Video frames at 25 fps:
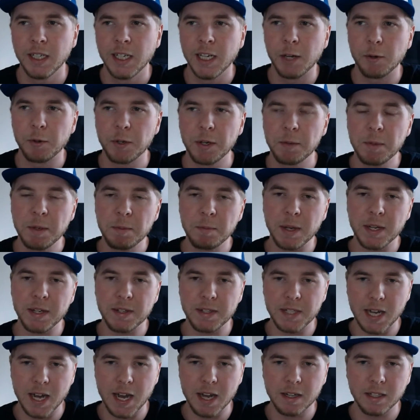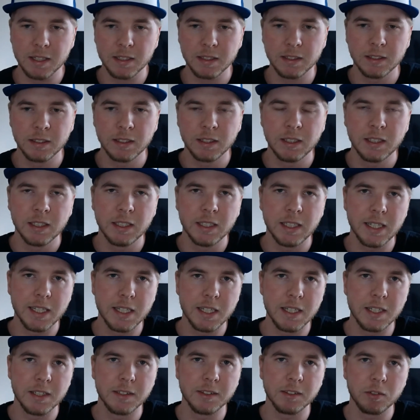What I mean by data
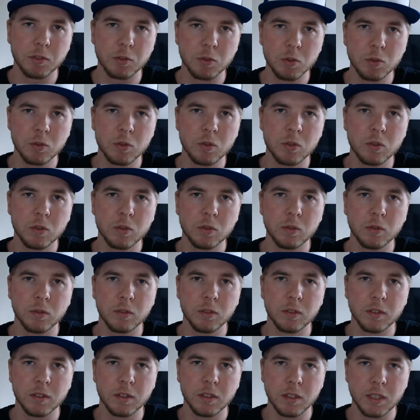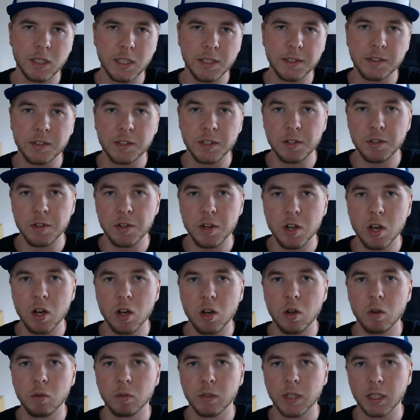is Google needs to
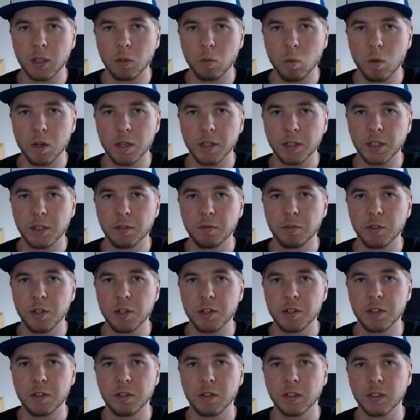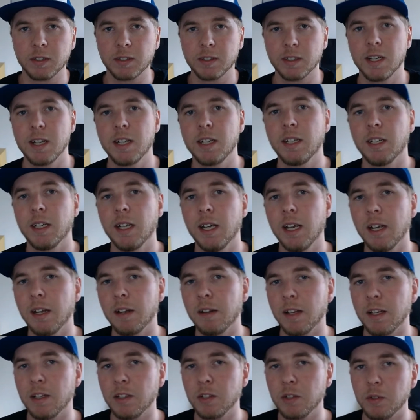know like what a conversion looks like,
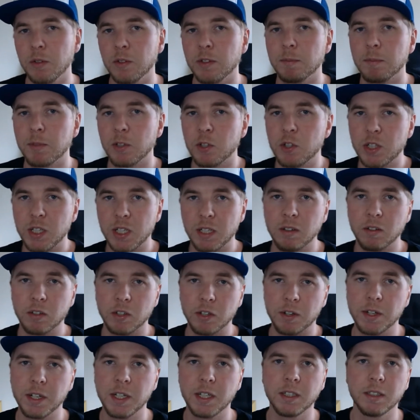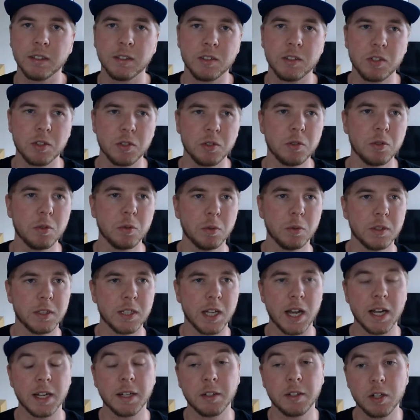and they use machine learning to
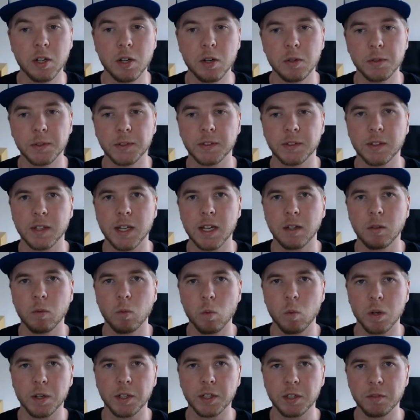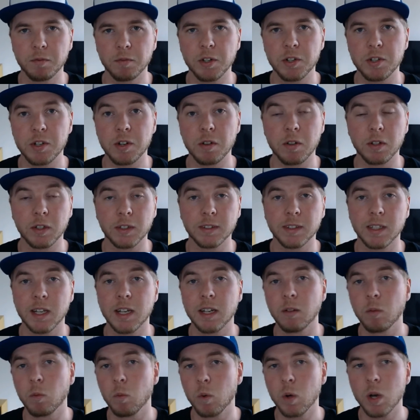diagnose like what a conversion looks
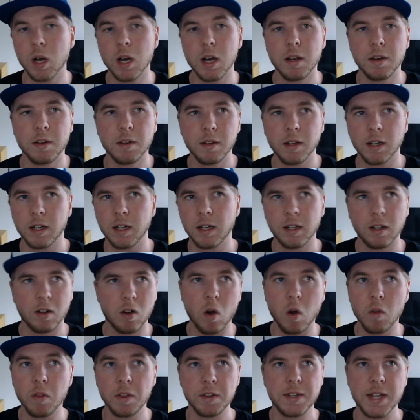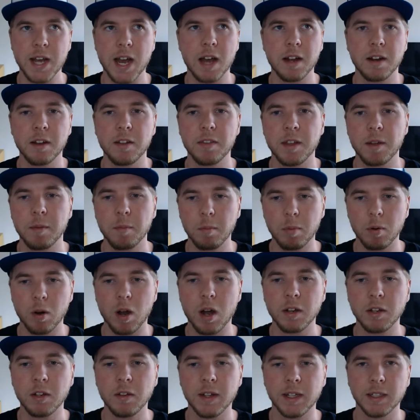like, what all the data that
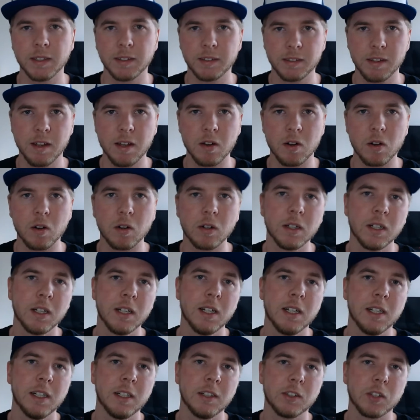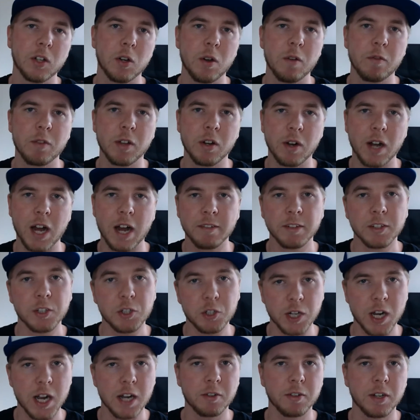brought you that sale. So if they don't have a
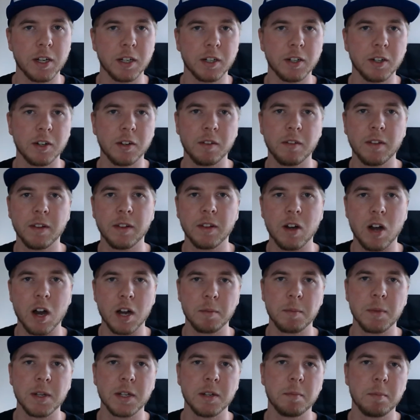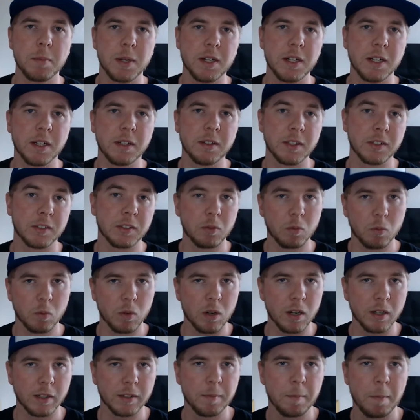track record, then the automated bidding doesn't
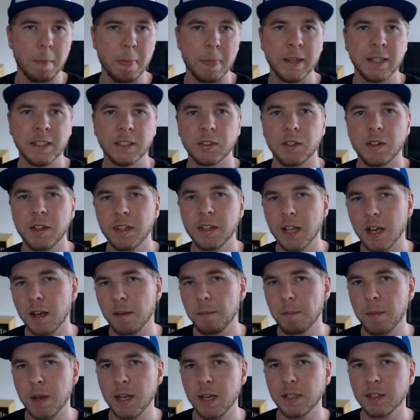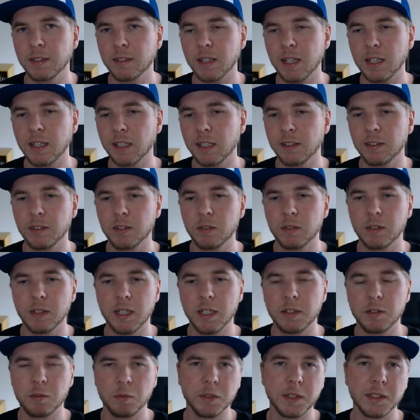work. So I think that makes like
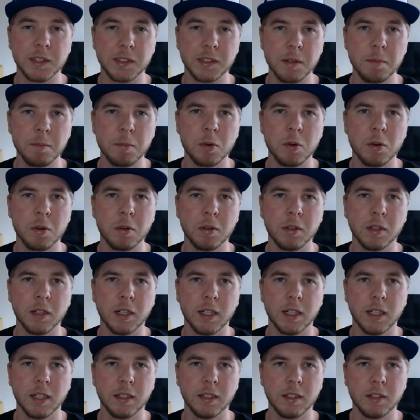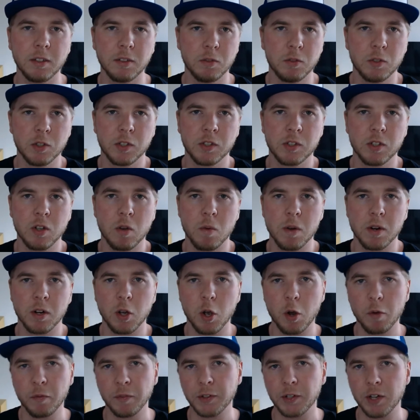it's really simple. You just don't
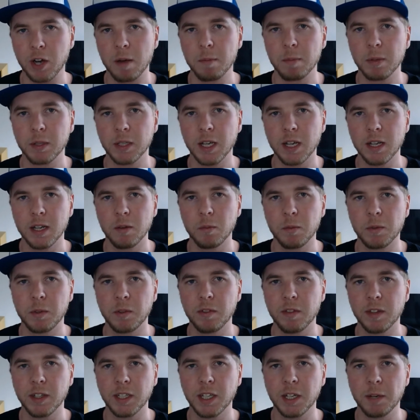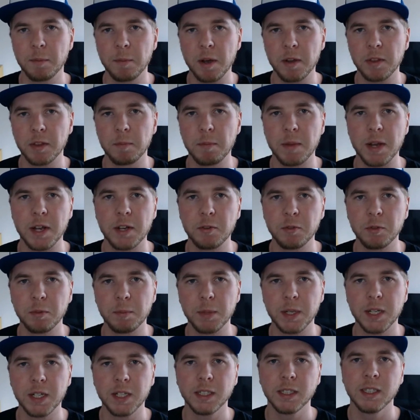want to overcomplicate it when you're thinking about the manual
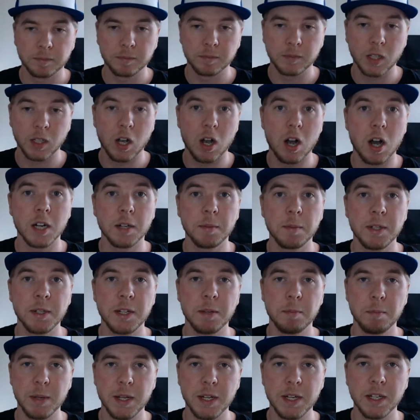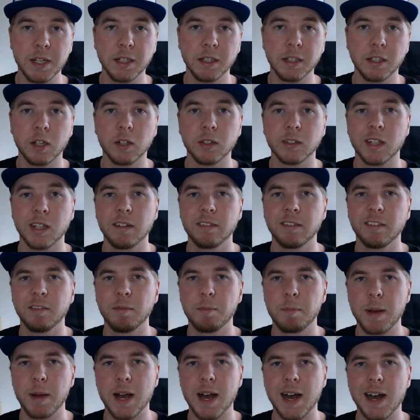bidding. Automated bidding goes off
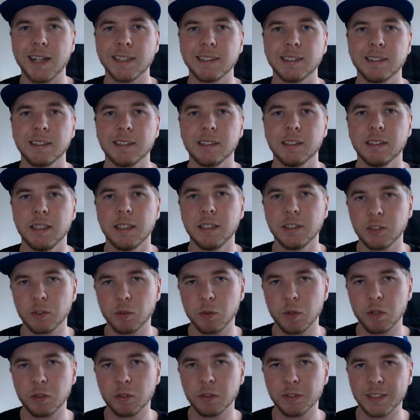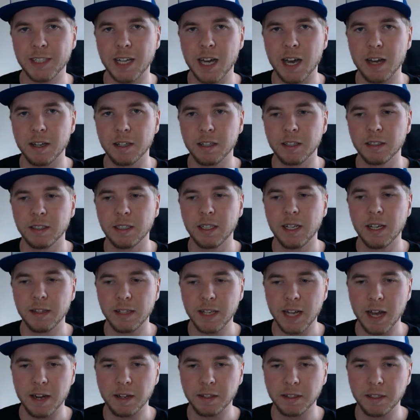of past historical data
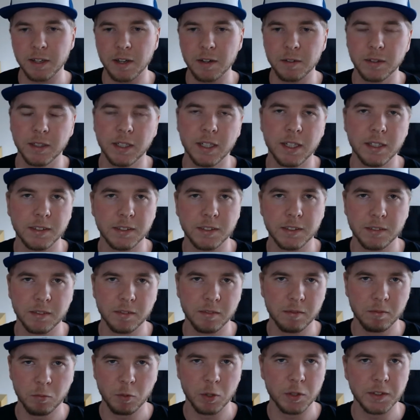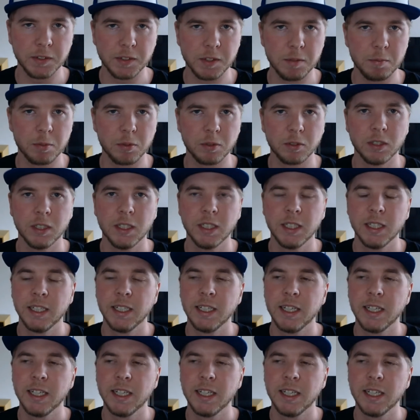in the ad account. It's really simple.